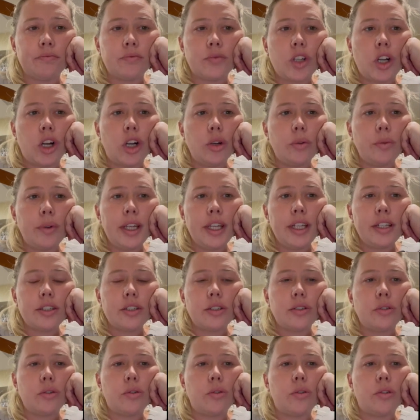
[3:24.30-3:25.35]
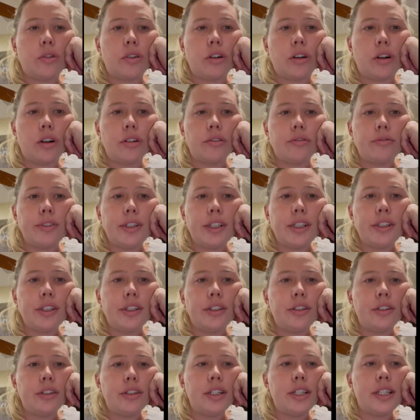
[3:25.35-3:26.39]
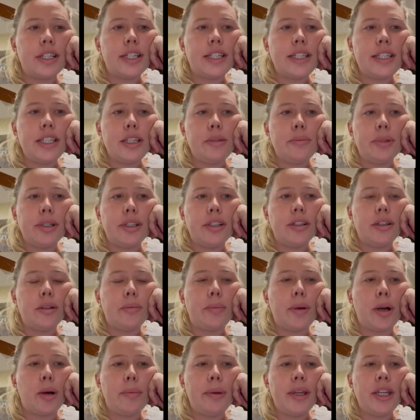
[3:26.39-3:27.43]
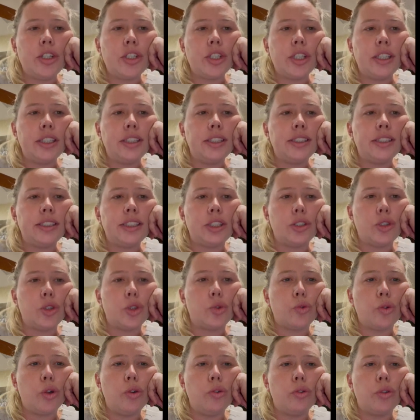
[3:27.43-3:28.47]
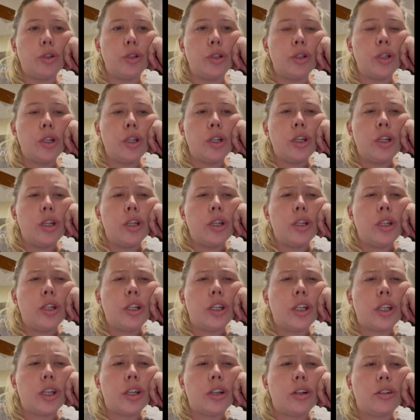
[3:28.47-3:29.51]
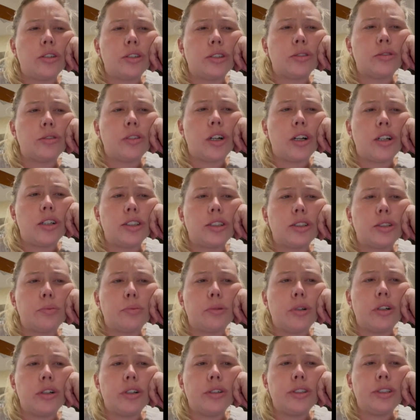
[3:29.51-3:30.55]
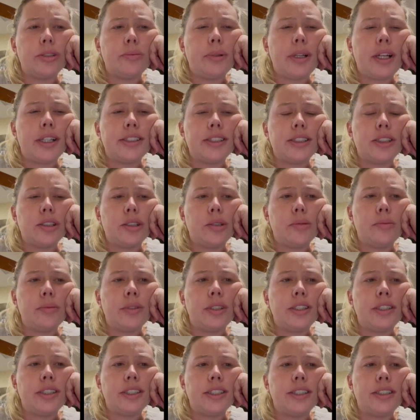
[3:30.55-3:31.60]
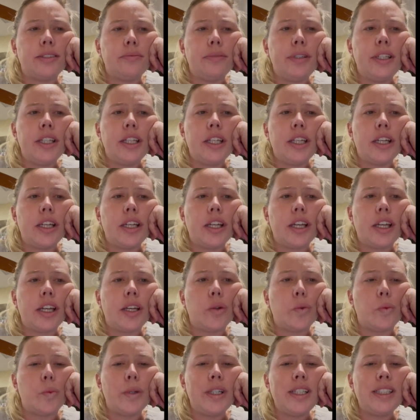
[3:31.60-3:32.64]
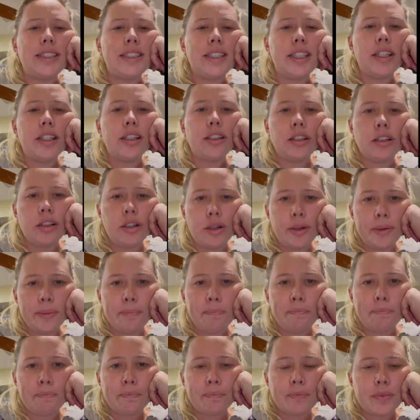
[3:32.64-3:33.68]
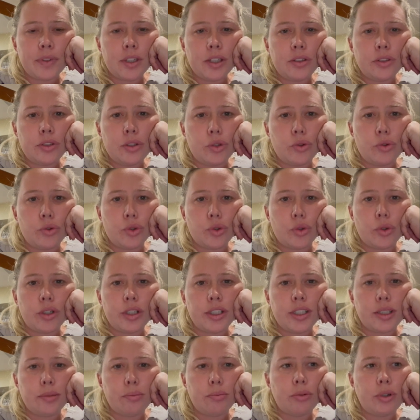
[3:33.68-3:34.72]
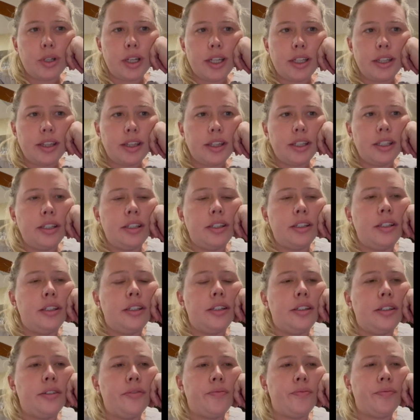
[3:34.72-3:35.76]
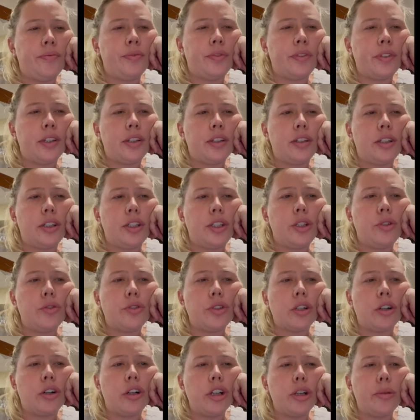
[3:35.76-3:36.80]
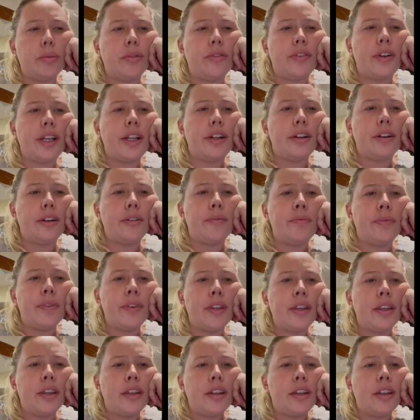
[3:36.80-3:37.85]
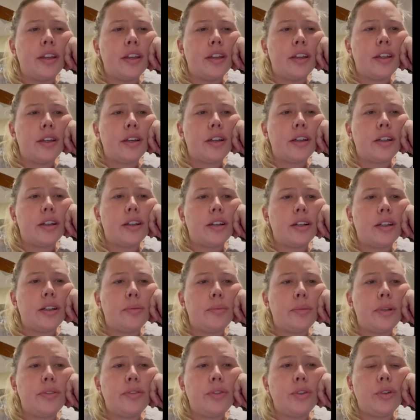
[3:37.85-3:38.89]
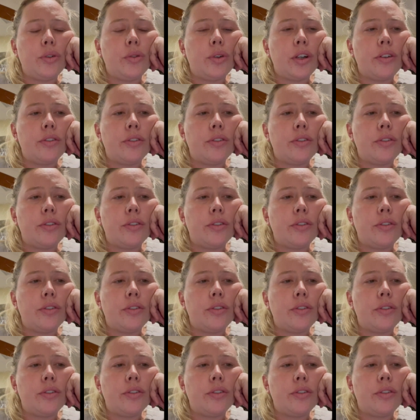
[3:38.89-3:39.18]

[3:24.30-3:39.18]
heart rate, or heart failure, edema, palpitations, and stroke. It can also cause bronchospasm, dyspnea, and wheezing, so shortness of breath. You should call your provider. If you